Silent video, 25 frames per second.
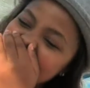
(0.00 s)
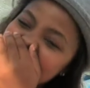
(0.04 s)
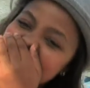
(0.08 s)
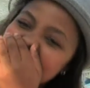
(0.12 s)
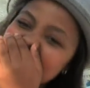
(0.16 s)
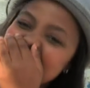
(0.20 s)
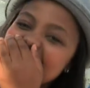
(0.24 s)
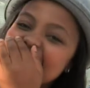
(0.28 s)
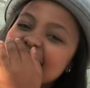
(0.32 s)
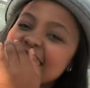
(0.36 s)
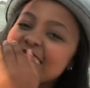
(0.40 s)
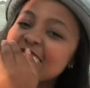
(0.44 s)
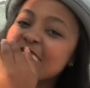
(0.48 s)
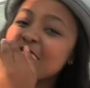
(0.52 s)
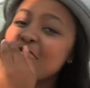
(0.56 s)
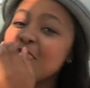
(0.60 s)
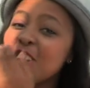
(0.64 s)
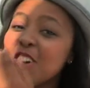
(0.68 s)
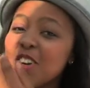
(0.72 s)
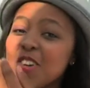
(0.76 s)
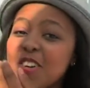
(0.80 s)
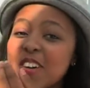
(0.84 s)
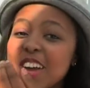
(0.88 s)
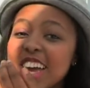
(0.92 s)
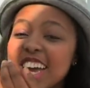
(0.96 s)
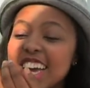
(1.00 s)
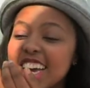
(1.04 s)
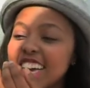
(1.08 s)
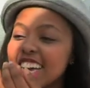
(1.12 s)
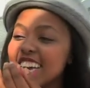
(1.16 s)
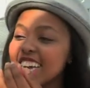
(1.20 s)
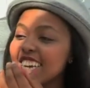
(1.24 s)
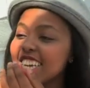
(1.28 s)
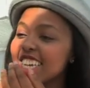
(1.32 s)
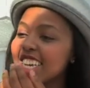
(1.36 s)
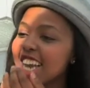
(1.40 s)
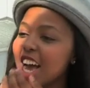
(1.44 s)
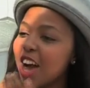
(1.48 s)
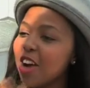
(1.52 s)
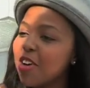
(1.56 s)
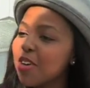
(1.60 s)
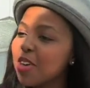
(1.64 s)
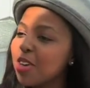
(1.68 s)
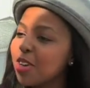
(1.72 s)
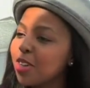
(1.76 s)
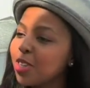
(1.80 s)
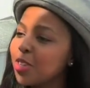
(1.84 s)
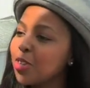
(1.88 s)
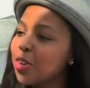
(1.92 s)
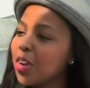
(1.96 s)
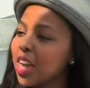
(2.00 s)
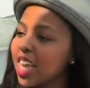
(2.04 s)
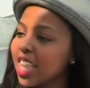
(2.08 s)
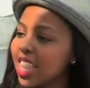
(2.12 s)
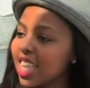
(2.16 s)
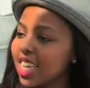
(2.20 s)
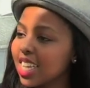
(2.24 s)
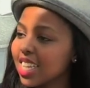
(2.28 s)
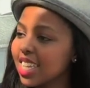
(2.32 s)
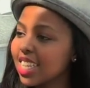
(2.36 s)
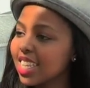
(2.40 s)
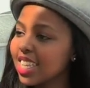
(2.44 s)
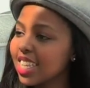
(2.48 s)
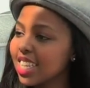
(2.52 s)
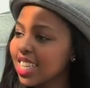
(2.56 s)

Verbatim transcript: Okay. this is so weird. How are you doing this?